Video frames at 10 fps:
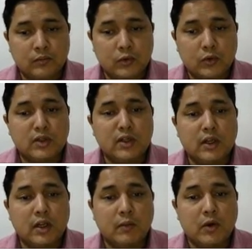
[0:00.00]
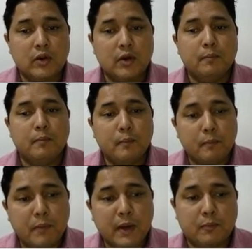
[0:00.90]
You are thinking about the
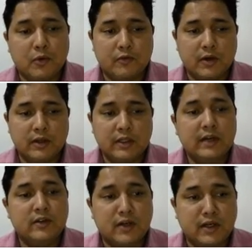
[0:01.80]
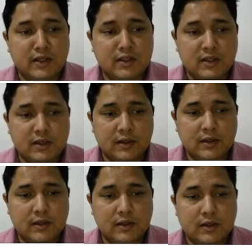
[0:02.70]
big profit. That is the re-engineering,
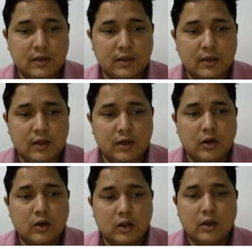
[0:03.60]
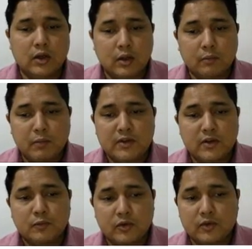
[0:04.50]
or the
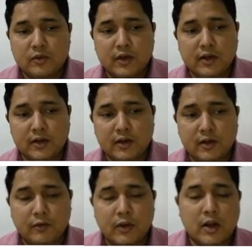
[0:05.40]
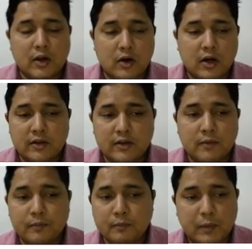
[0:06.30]
business process re-engineering. We are called as
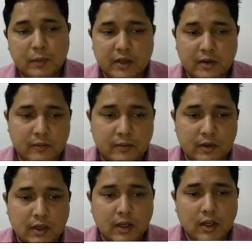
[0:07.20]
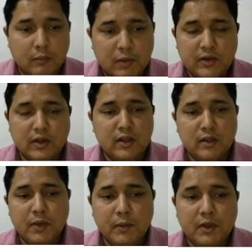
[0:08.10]
the BPR. Basically in
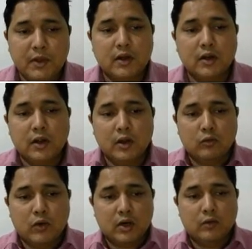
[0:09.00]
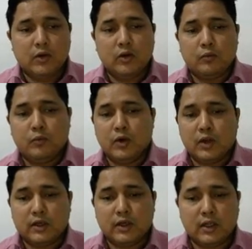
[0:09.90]
the BPR, whatever your
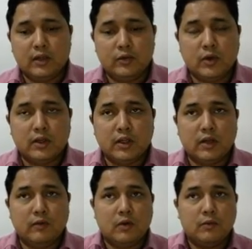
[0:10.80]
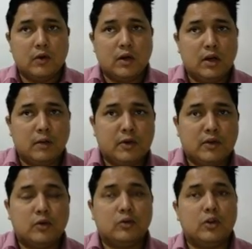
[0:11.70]
production is, you are thinking from the
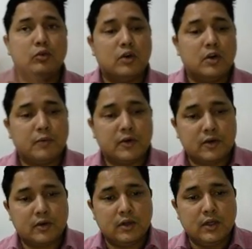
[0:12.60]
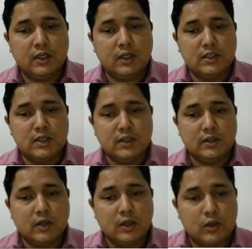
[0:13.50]
100% to the 200%
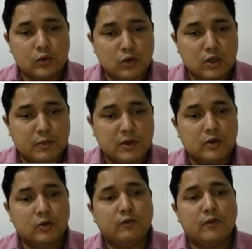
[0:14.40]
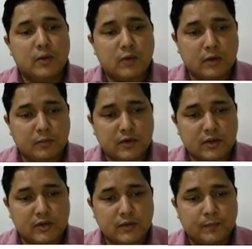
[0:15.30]
changes, 200% to the
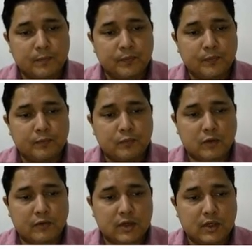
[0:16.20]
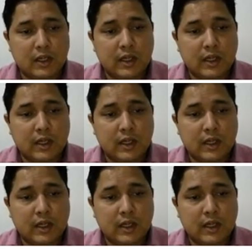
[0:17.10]
500% profit.